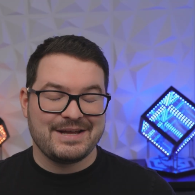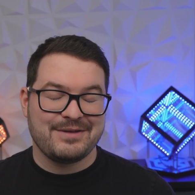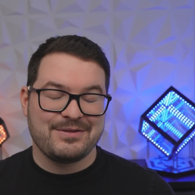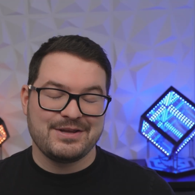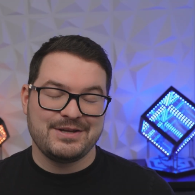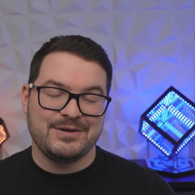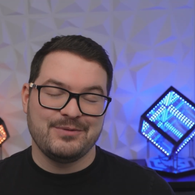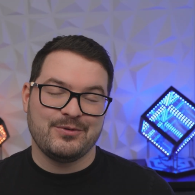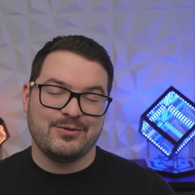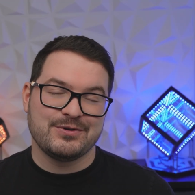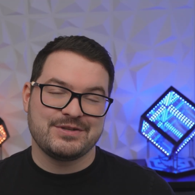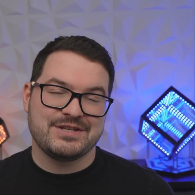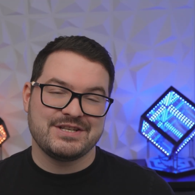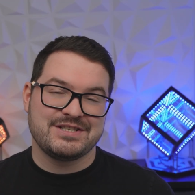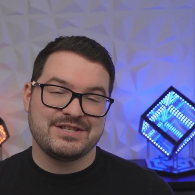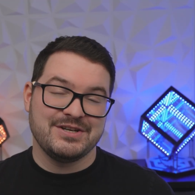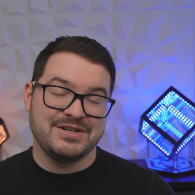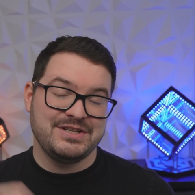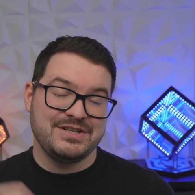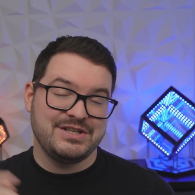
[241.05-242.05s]
that your water's
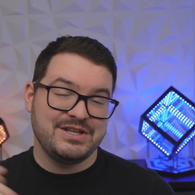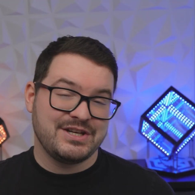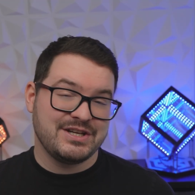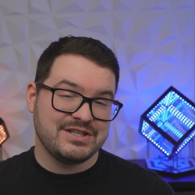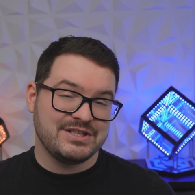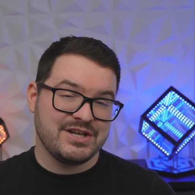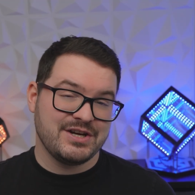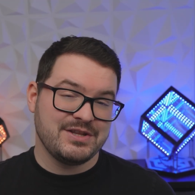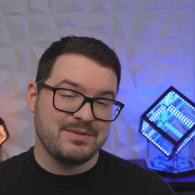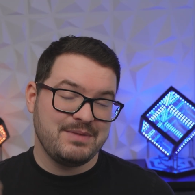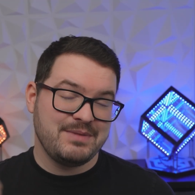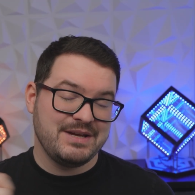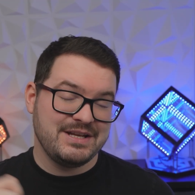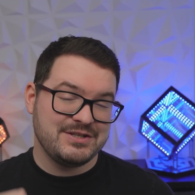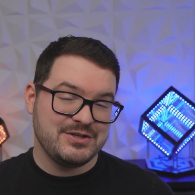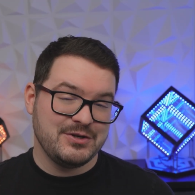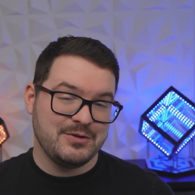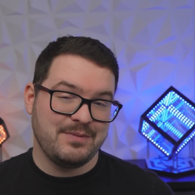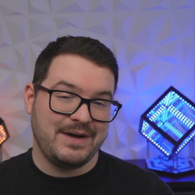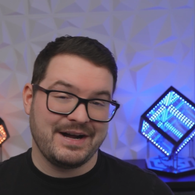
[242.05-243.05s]
done, you can turn the
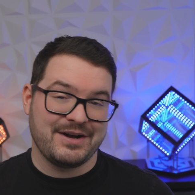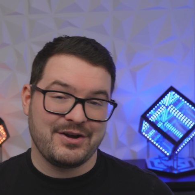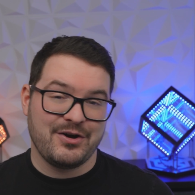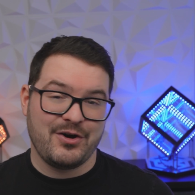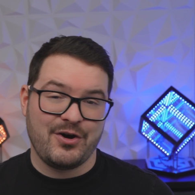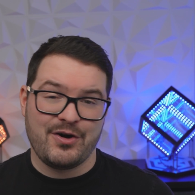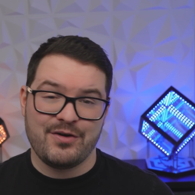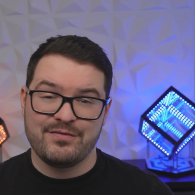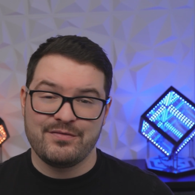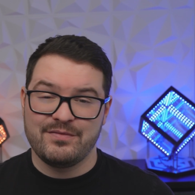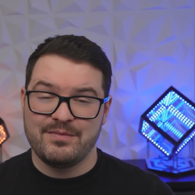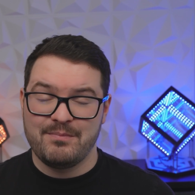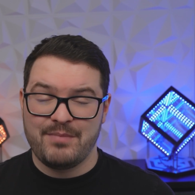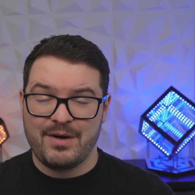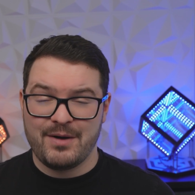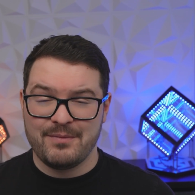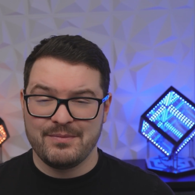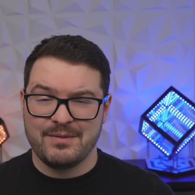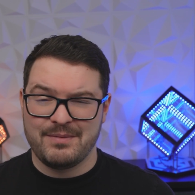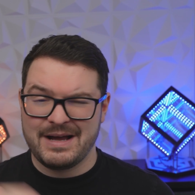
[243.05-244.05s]
P2 back off, pop
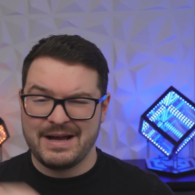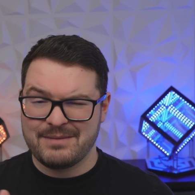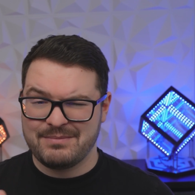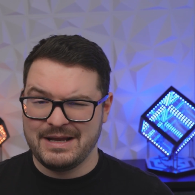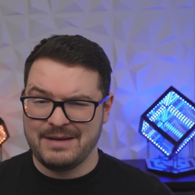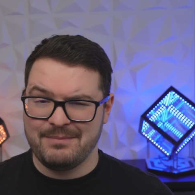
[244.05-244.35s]
the back plate